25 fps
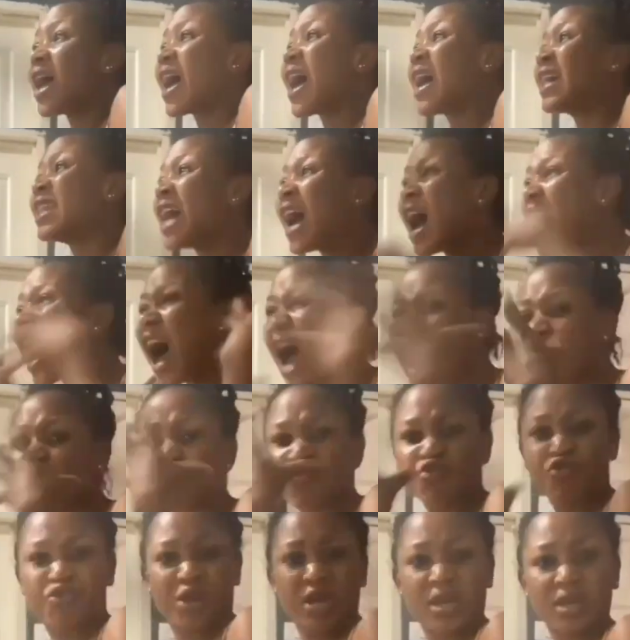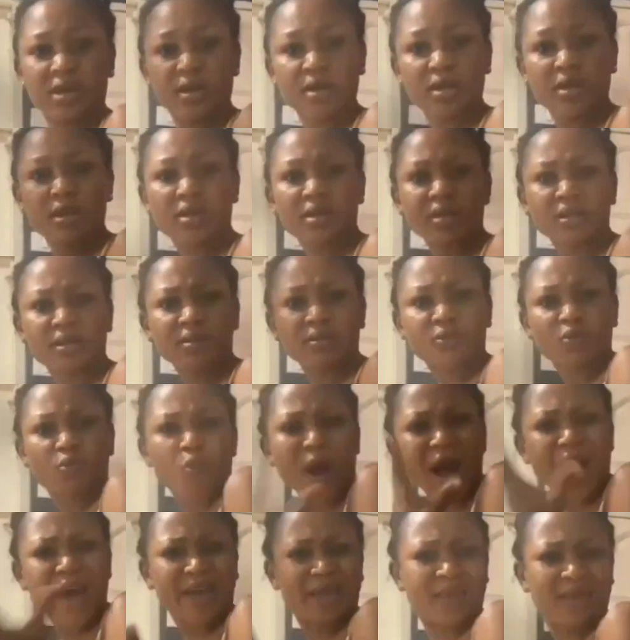and hungry.
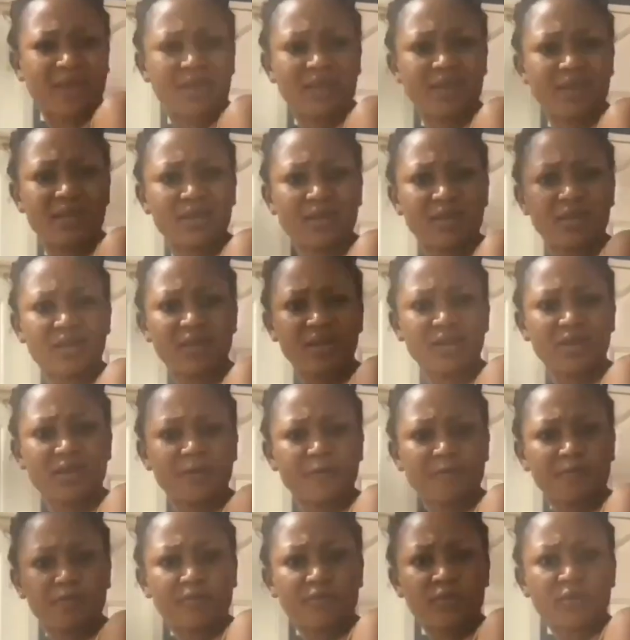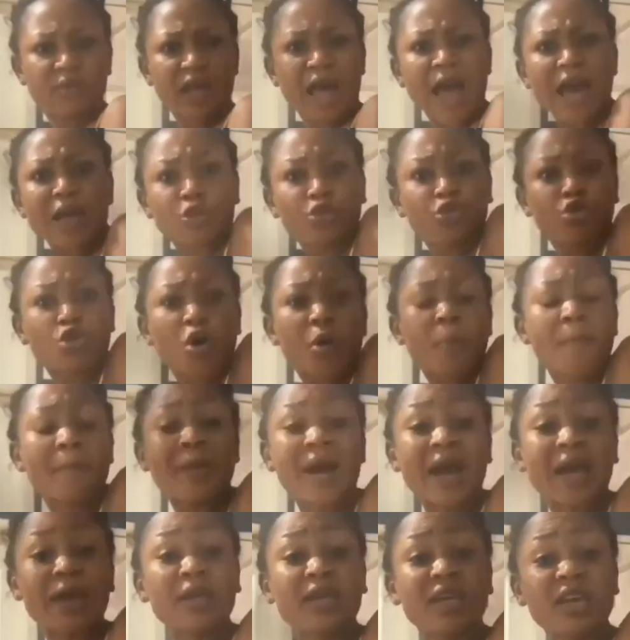Why? I do
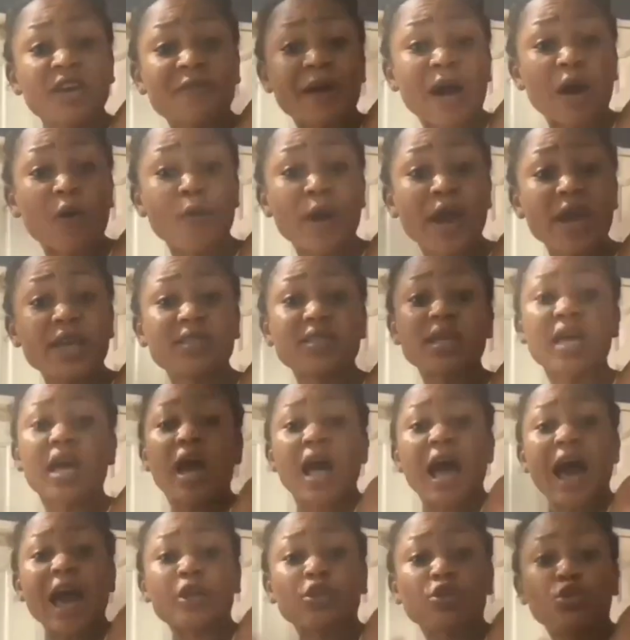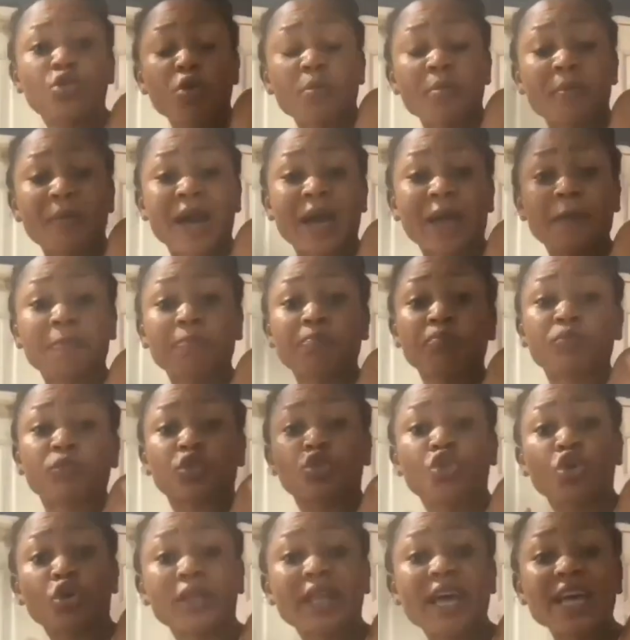my giveaways. I do my
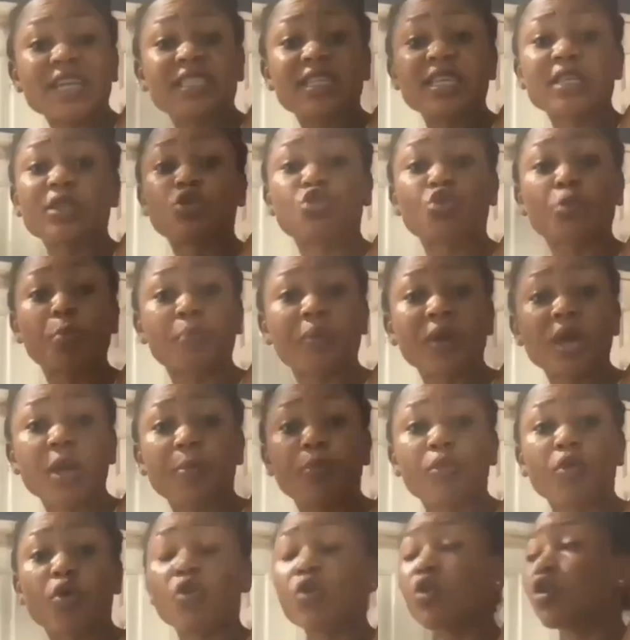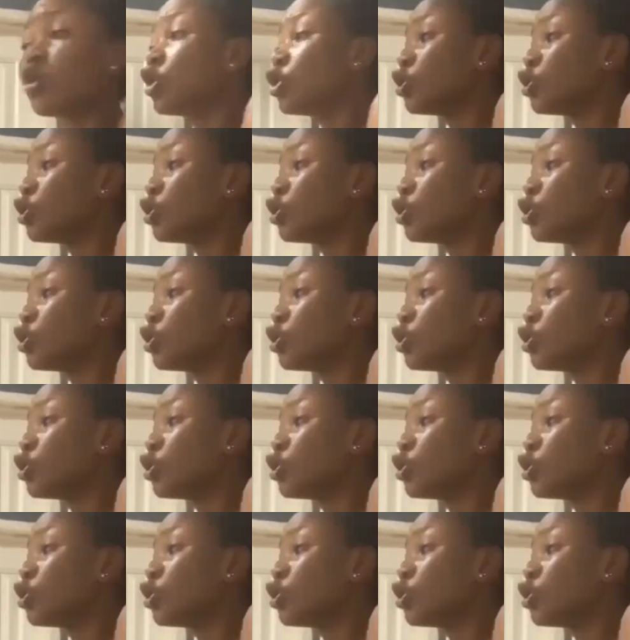donations to people,